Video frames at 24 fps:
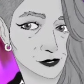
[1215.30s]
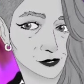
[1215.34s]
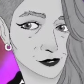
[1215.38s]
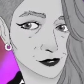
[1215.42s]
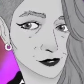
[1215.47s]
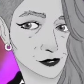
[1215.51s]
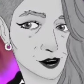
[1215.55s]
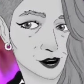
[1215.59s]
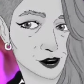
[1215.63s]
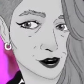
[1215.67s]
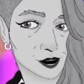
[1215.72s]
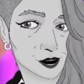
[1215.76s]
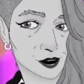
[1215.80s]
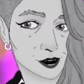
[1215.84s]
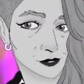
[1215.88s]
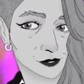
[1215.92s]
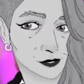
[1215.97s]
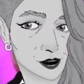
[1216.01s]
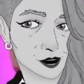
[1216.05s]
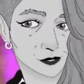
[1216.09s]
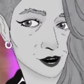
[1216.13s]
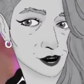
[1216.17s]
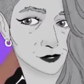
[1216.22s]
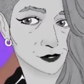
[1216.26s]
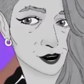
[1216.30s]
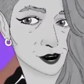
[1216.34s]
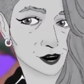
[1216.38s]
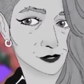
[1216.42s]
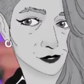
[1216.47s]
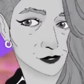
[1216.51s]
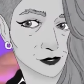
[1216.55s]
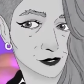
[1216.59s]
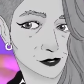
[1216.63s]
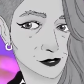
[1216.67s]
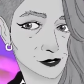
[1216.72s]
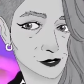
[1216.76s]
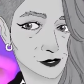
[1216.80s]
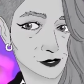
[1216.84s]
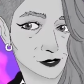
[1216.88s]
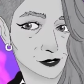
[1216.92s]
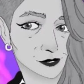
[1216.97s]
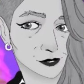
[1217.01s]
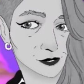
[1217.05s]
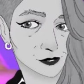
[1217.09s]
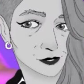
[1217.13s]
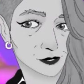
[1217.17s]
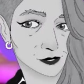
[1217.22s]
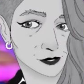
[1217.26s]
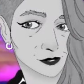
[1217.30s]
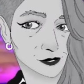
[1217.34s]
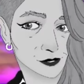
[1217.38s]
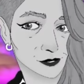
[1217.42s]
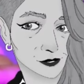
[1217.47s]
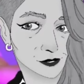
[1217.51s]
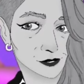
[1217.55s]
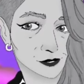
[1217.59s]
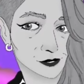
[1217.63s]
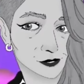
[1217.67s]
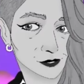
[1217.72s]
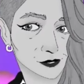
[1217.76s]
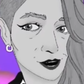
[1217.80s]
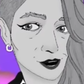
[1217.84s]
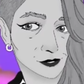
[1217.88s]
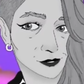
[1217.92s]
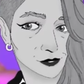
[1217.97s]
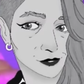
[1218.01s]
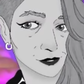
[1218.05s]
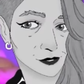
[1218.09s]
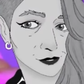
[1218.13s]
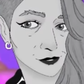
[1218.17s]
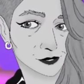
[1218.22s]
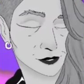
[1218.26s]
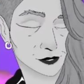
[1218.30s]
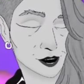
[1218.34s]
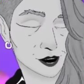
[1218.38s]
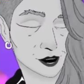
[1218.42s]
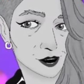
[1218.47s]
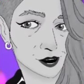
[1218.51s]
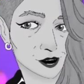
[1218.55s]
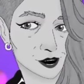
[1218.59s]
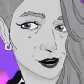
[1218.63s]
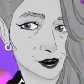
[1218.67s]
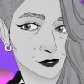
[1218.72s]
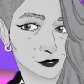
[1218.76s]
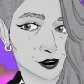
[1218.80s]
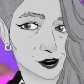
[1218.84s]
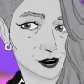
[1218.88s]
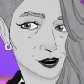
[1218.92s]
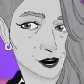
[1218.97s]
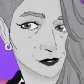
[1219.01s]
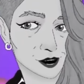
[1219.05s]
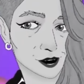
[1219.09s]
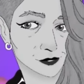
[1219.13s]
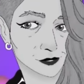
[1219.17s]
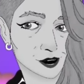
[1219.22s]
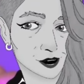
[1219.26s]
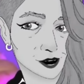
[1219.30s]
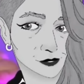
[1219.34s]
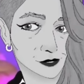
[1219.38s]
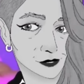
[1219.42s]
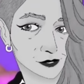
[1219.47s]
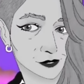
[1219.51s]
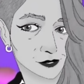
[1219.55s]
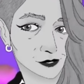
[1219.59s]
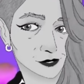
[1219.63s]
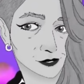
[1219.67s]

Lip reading: Oh my gosh, look. It's honestly, it's like